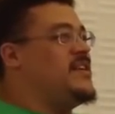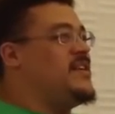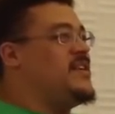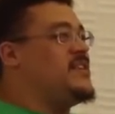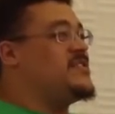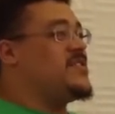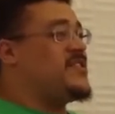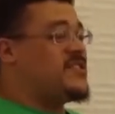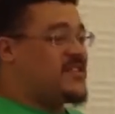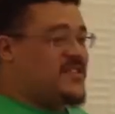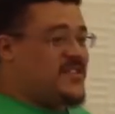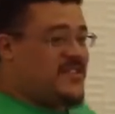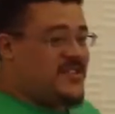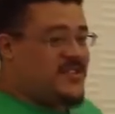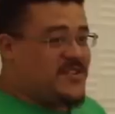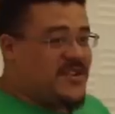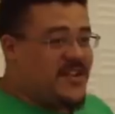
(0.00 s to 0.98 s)
insulting to
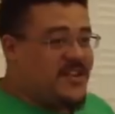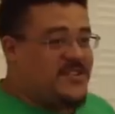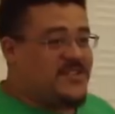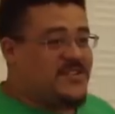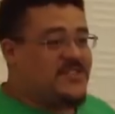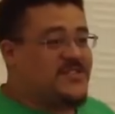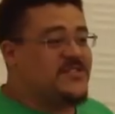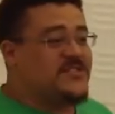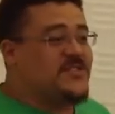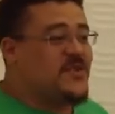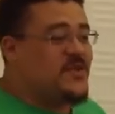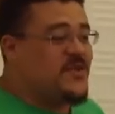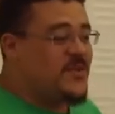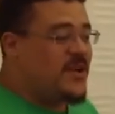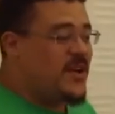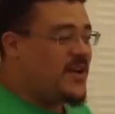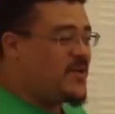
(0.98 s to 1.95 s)
their intelligence. And
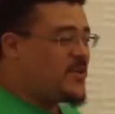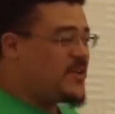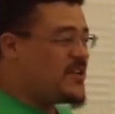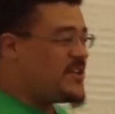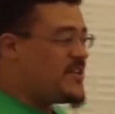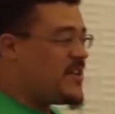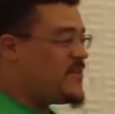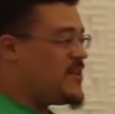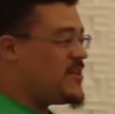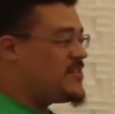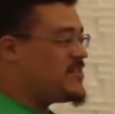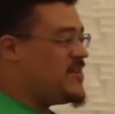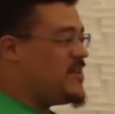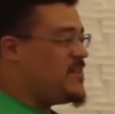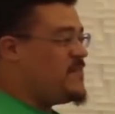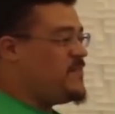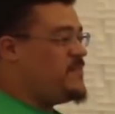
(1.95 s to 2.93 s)
so we're going to talk about
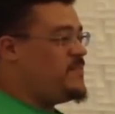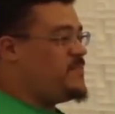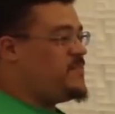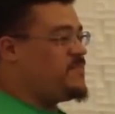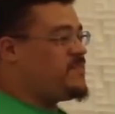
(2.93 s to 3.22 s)
some